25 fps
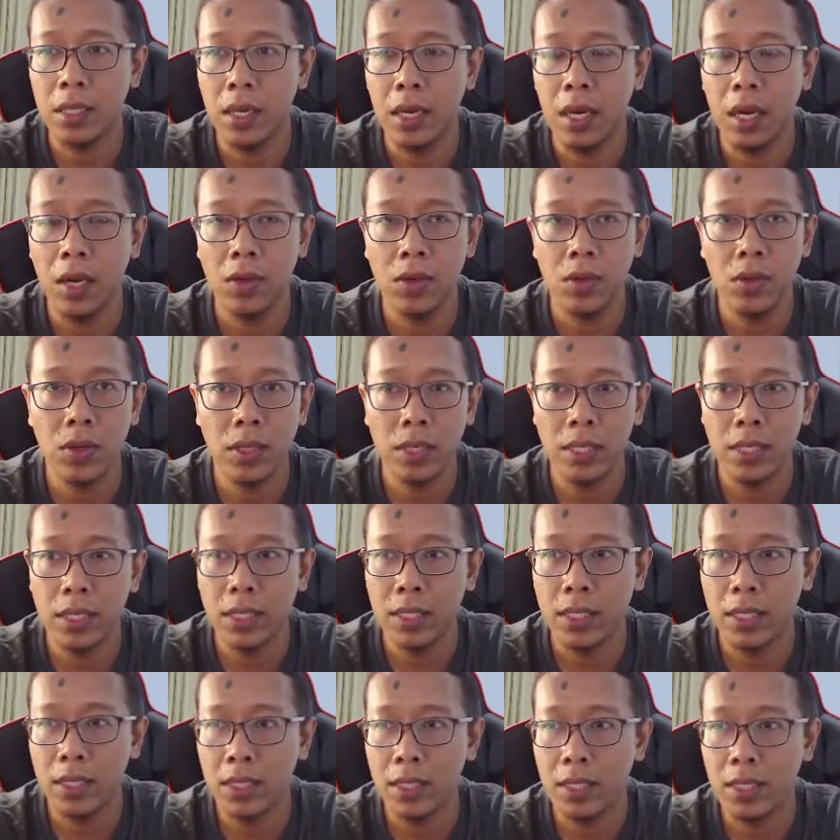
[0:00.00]
how long
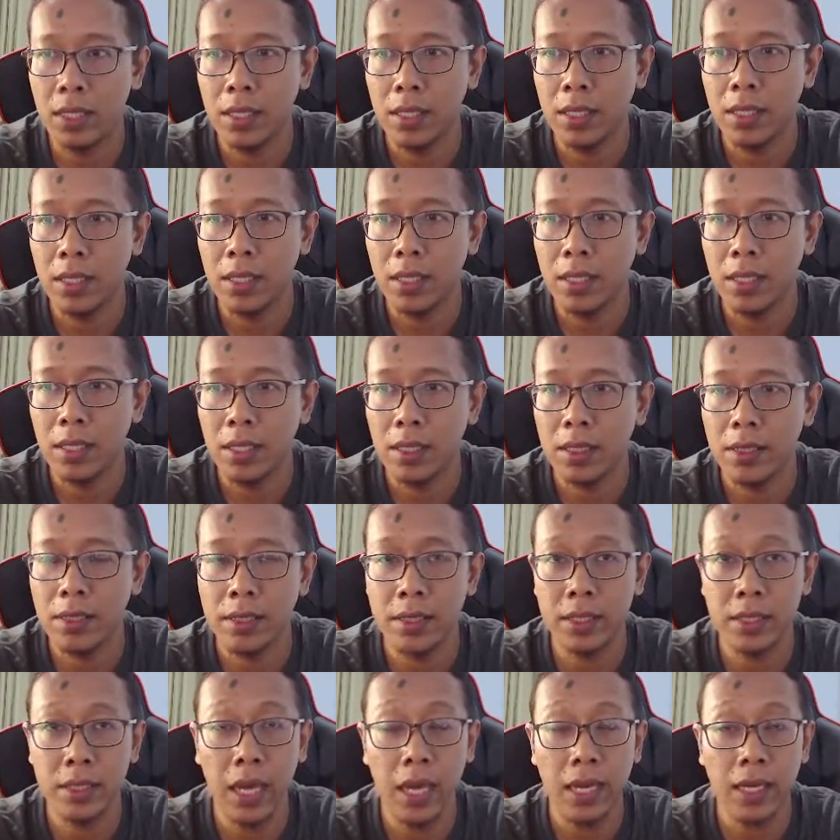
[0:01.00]
is the
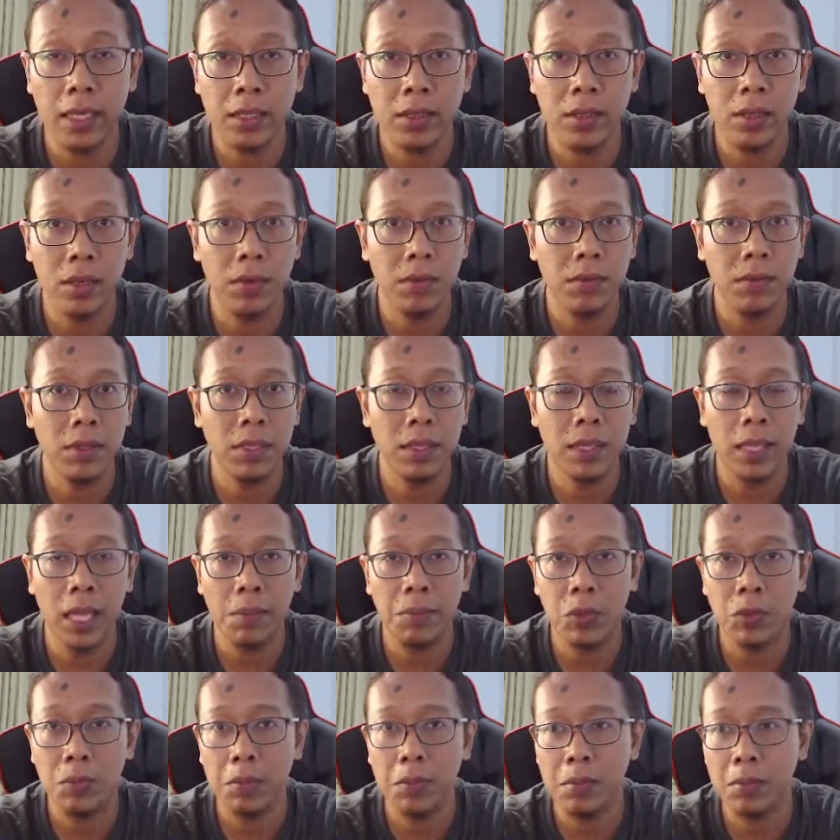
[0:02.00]
child of the tab
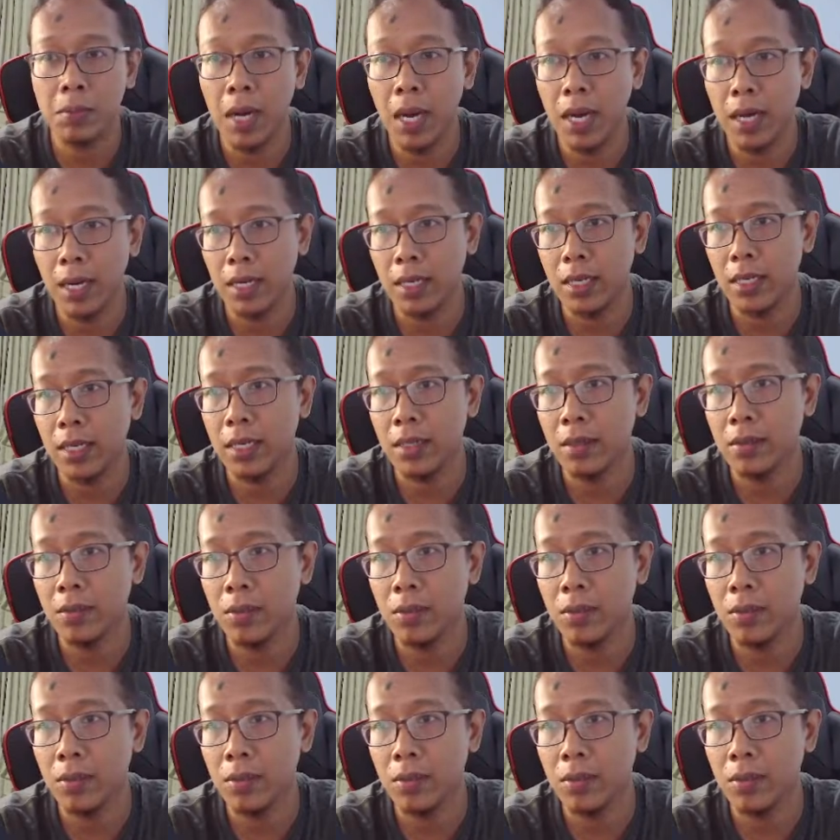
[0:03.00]
bar. Yeah.